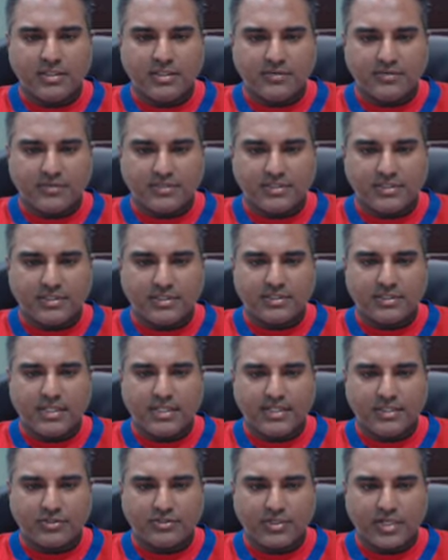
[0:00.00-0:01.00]

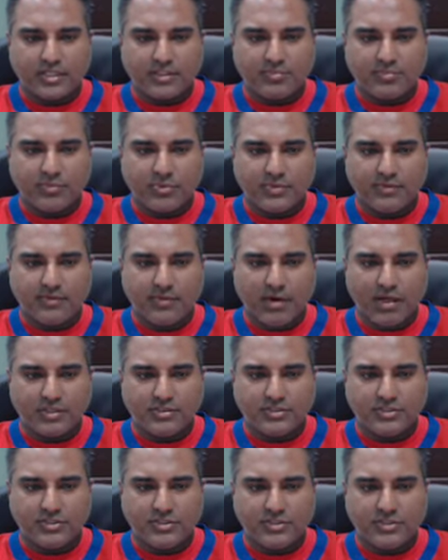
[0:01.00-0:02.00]
facilitating transport of
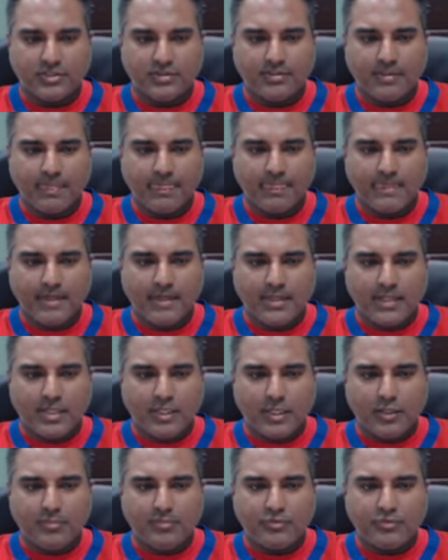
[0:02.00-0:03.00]
oxygen,
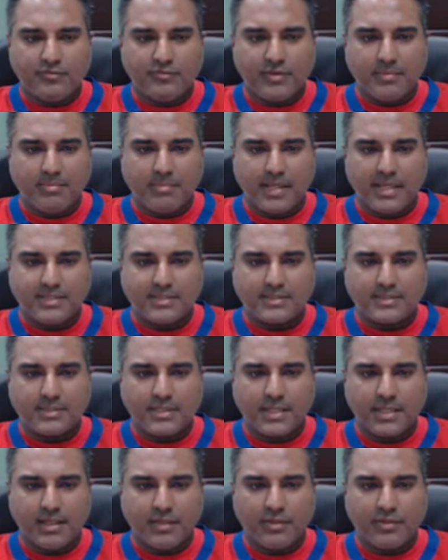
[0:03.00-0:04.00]
improving mental
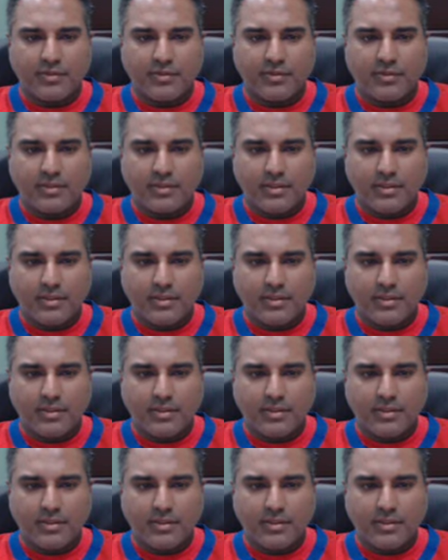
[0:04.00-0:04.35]
health,